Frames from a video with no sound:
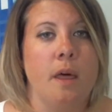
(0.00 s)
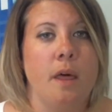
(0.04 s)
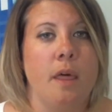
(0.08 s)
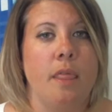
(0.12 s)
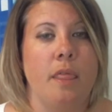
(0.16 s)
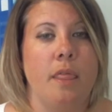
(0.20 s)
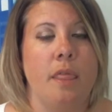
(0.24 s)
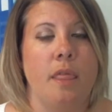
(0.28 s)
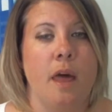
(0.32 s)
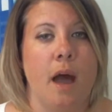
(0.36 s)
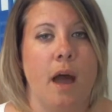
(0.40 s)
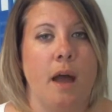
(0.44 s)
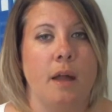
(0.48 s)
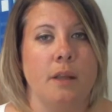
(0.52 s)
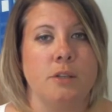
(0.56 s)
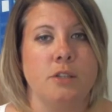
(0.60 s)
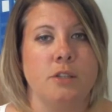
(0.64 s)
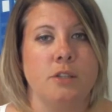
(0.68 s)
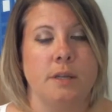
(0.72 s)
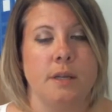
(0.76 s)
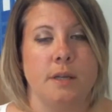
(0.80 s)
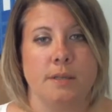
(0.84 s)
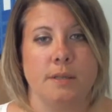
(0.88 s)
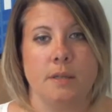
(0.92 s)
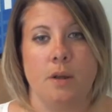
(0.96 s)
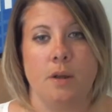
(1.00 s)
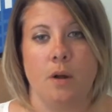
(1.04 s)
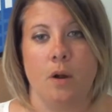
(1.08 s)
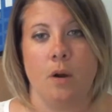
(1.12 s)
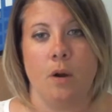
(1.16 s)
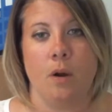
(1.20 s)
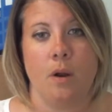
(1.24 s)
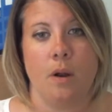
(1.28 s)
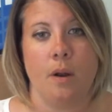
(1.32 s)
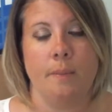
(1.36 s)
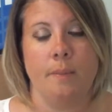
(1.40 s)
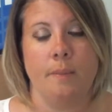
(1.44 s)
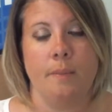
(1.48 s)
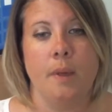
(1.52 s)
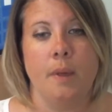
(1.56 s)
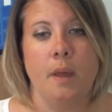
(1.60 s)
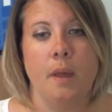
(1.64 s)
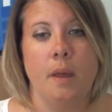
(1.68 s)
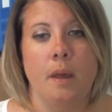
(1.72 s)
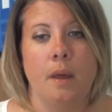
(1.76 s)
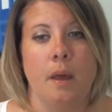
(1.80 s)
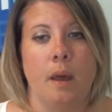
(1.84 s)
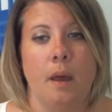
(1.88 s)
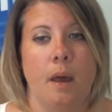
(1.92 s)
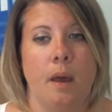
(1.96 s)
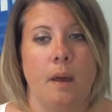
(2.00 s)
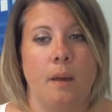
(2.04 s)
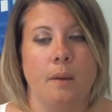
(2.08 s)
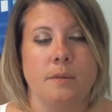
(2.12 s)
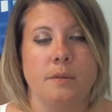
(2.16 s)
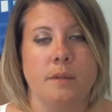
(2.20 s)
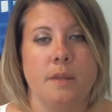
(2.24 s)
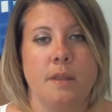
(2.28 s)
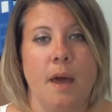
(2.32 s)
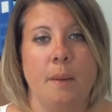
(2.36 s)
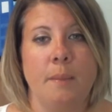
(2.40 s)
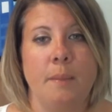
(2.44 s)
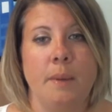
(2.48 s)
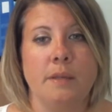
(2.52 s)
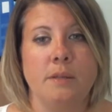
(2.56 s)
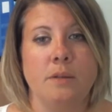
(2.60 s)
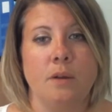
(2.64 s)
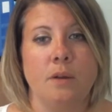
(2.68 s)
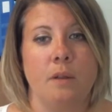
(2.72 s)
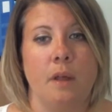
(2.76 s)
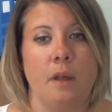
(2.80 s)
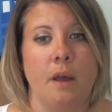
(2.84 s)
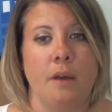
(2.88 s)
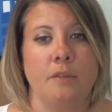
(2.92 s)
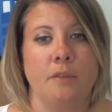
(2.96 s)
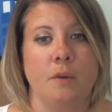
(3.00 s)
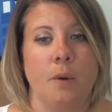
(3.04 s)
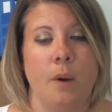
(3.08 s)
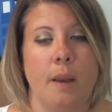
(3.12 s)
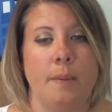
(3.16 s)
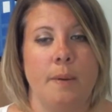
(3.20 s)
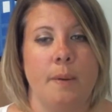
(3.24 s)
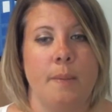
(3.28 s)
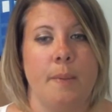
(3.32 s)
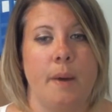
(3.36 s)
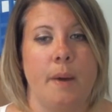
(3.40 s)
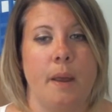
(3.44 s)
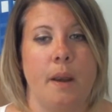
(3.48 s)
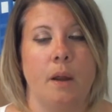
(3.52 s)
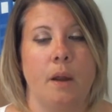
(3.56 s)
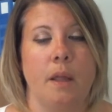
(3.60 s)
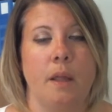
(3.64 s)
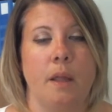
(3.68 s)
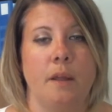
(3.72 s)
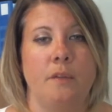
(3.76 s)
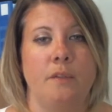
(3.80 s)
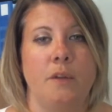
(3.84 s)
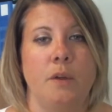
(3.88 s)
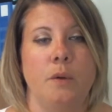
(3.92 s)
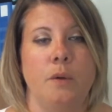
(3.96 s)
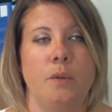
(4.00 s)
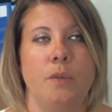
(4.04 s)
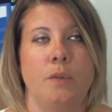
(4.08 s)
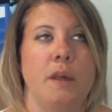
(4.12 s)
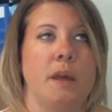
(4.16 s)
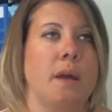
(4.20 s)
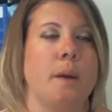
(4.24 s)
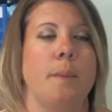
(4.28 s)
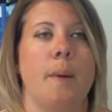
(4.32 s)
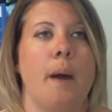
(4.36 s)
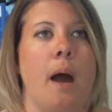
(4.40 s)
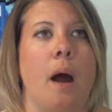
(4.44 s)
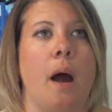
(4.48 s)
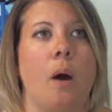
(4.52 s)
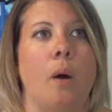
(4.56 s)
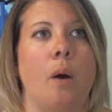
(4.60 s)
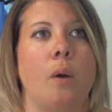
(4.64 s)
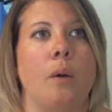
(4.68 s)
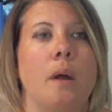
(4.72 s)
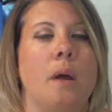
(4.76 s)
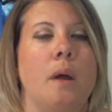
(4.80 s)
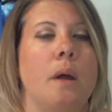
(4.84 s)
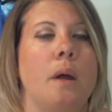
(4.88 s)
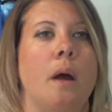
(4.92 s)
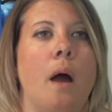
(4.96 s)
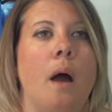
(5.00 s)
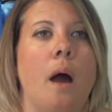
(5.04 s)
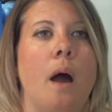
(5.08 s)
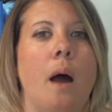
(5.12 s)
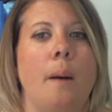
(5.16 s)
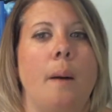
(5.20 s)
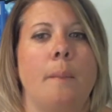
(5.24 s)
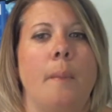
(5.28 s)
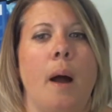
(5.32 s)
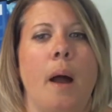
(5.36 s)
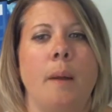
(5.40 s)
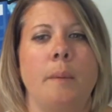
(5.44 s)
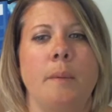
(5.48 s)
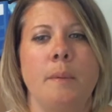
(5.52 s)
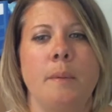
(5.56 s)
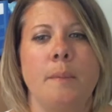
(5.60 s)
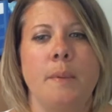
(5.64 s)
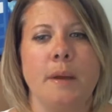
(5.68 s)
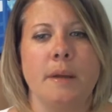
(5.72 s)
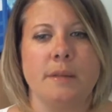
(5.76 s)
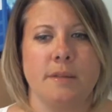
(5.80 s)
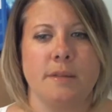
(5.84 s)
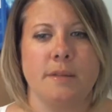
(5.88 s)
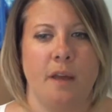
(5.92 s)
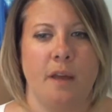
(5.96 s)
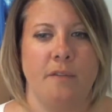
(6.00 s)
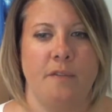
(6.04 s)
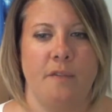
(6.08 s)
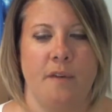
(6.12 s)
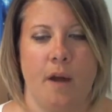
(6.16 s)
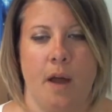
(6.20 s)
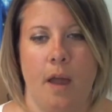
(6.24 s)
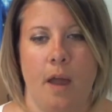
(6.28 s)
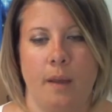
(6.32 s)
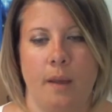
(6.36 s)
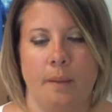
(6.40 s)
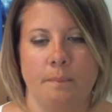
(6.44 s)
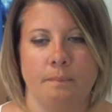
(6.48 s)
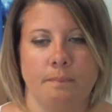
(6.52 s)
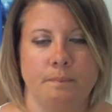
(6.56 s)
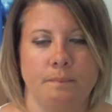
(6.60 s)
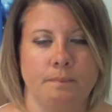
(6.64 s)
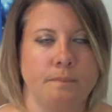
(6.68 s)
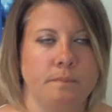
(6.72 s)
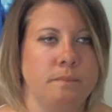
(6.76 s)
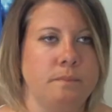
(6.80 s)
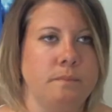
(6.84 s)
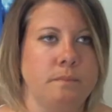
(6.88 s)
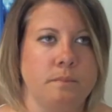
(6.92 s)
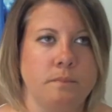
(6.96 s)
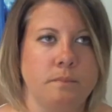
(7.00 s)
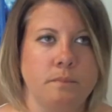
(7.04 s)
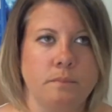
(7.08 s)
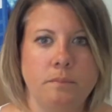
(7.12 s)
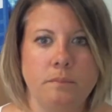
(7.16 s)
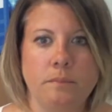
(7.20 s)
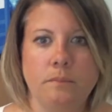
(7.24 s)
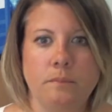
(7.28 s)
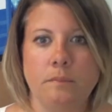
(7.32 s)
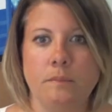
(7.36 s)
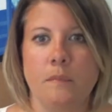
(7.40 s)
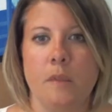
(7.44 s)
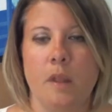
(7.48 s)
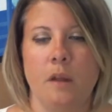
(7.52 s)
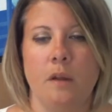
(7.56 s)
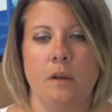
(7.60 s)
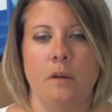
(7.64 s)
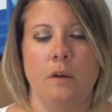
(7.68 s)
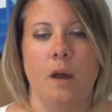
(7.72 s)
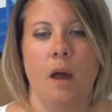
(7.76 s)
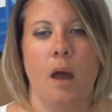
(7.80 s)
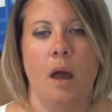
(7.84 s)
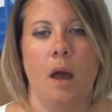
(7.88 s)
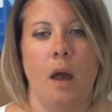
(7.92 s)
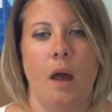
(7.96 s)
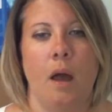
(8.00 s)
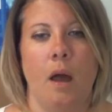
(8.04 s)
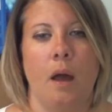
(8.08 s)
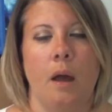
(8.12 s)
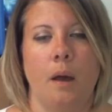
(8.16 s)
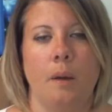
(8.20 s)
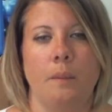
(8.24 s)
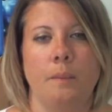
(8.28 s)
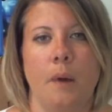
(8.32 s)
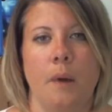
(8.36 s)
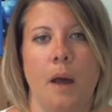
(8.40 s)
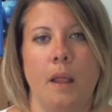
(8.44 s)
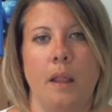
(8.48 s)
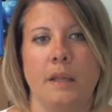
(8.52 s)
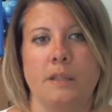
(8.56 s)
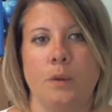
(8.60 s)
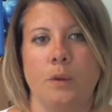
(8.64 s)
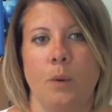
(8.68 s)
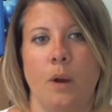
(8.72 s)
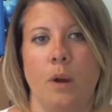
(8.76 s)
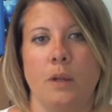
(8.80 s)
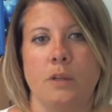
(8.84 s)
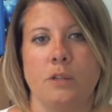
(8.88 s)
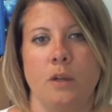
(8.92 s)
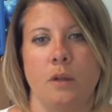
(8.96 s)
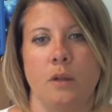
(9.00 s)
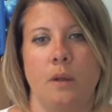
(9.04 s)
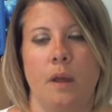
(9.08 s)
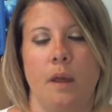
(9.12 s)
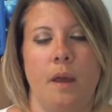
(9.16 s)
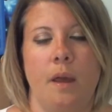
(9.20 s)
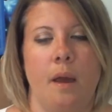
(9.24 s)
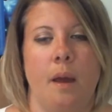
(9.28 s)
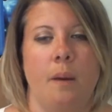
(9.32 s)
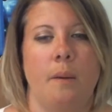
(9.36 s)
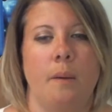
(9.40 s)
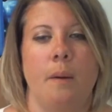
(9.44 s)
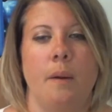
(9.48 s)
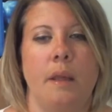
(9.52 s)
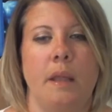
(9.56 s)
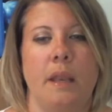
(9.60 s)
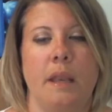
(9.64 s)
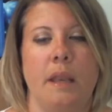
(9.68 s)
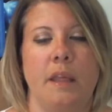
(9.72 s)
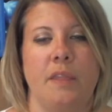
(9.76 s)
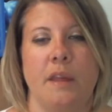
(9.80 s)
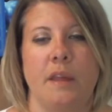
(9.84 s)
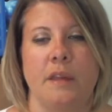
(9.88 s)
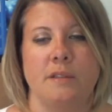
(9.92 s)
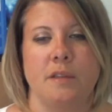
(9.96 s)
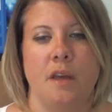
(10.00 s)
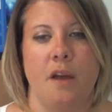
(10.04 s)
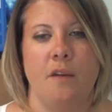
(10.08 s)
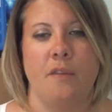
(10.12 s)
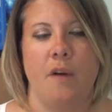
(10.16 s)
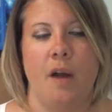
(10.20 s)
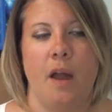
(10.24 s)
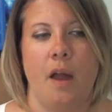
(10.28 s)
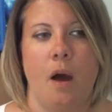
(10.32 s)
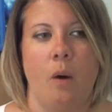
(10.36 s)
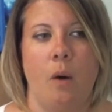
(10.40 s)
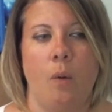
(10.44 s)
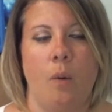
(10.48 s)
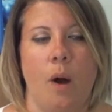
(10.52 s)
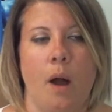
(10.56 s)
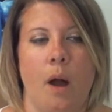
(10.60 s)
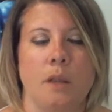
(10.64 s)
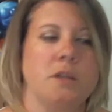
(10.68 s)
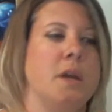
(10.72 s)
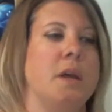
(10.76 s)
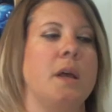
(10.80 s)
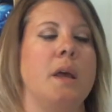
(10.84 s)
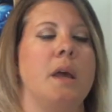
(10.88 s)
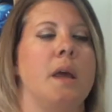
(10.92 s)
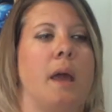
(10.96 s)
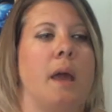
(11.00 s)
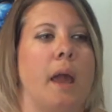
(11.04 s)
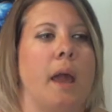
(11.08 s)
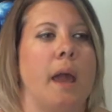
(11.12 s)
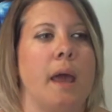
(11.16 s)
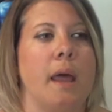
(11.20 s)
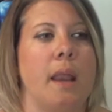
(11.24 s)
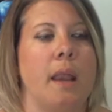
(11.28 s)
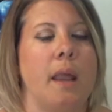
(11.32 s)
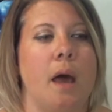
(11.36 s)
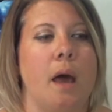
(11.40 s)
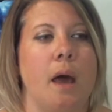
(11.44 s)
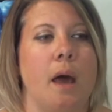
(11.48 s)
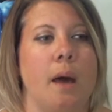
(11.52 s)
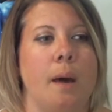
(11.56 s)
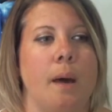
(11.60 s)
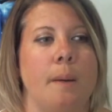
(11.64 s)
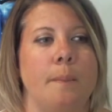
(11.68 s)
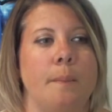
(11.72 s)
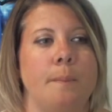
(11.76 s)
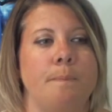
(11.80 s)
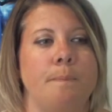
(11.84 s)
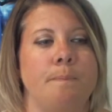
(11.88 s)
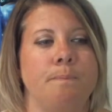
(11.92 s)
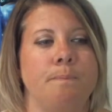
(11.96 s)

that she doesn't harm. So that makes her life quite a bit better. If you think about, I'm a big sci-fi. I like to watch anything sci-fi I'll watch. And